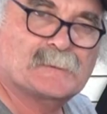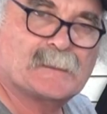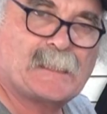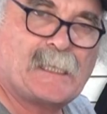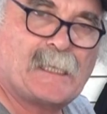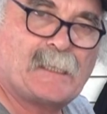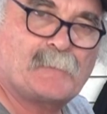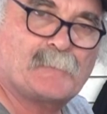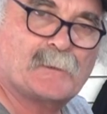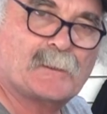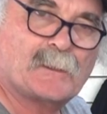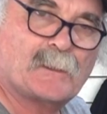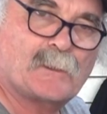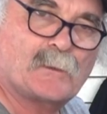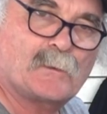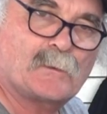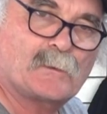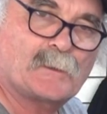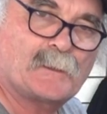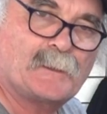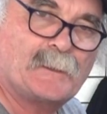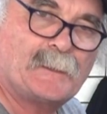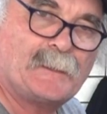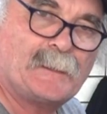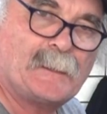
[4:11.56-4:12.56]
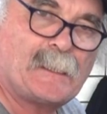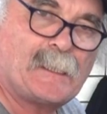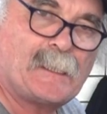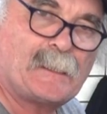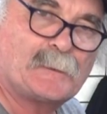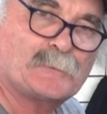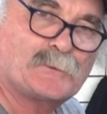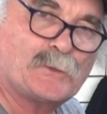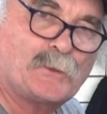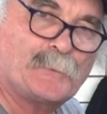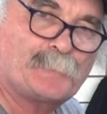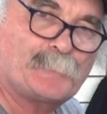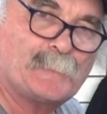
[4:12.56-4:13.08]
again, we've got all the
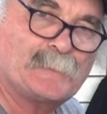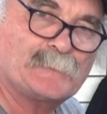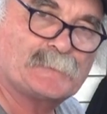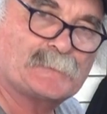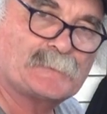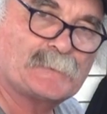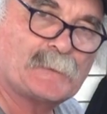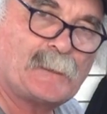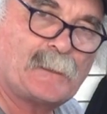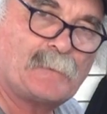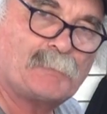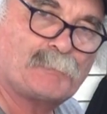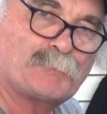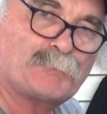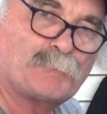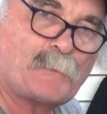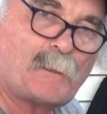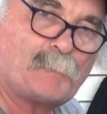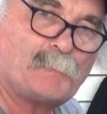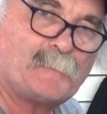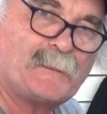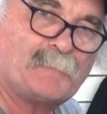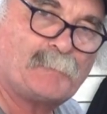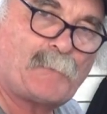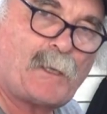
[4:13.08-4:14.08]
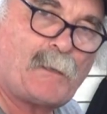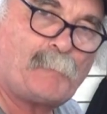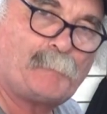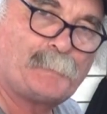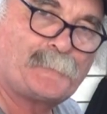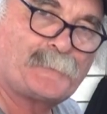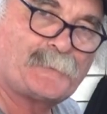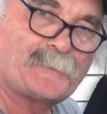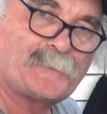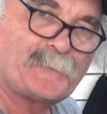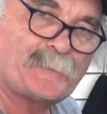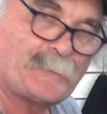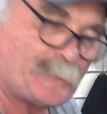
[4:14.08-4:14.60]
doofers and flop me
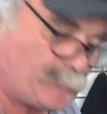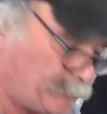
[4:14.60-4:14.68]
box